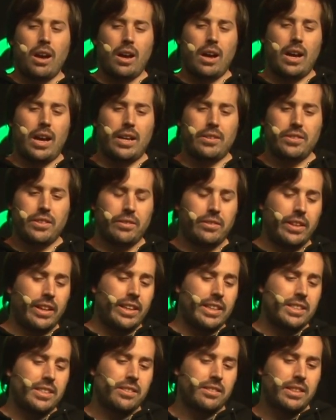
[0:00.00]
And there
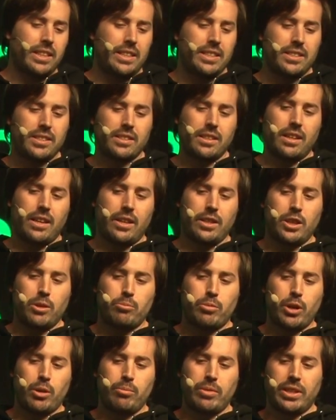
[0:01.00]
is this other
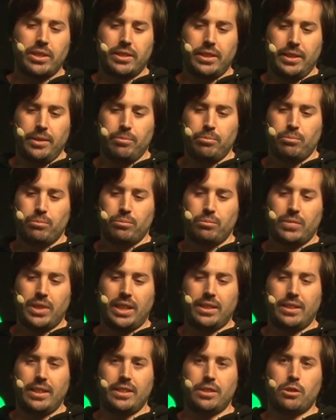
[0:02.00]
property
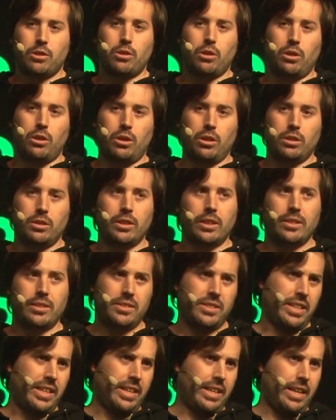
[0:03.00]
that is called
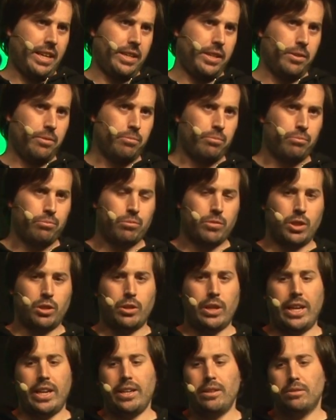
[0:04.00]
ZK,
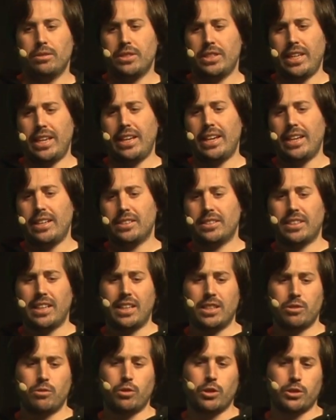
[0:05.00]
okay? ZK
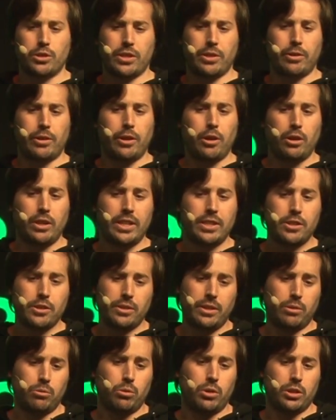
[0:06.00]
stands for zero knowledge.
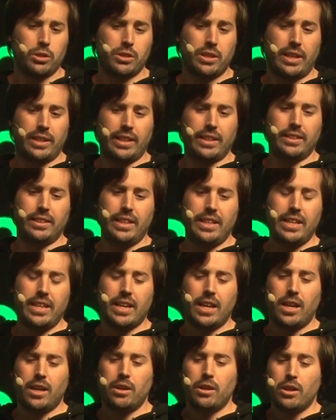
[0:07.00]
It was an
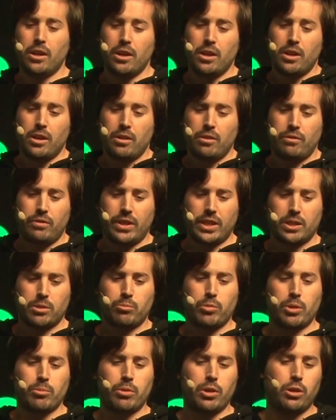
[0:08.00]
idea first
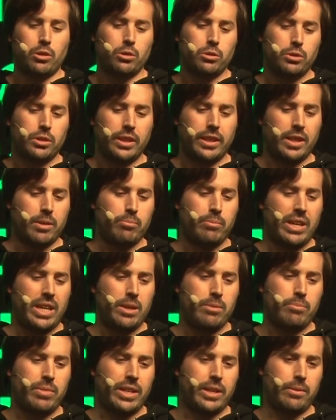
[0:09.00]
proposed in a
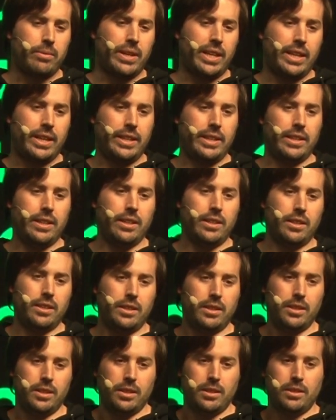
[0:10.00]
paper by
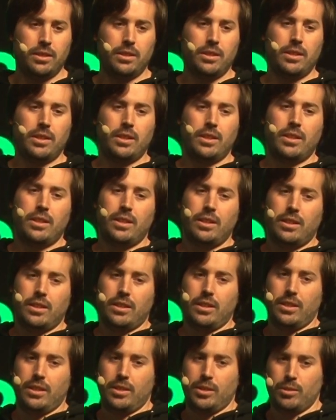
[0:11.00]

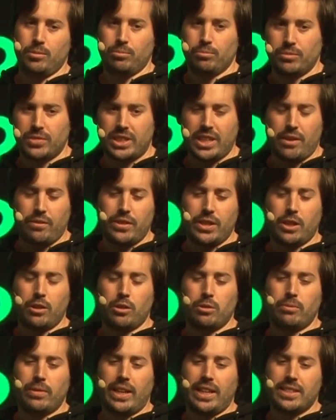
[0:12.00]
Shafi
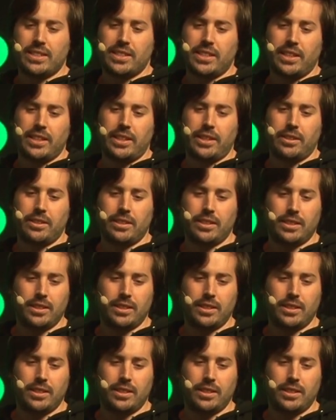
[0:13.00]
Goldwasser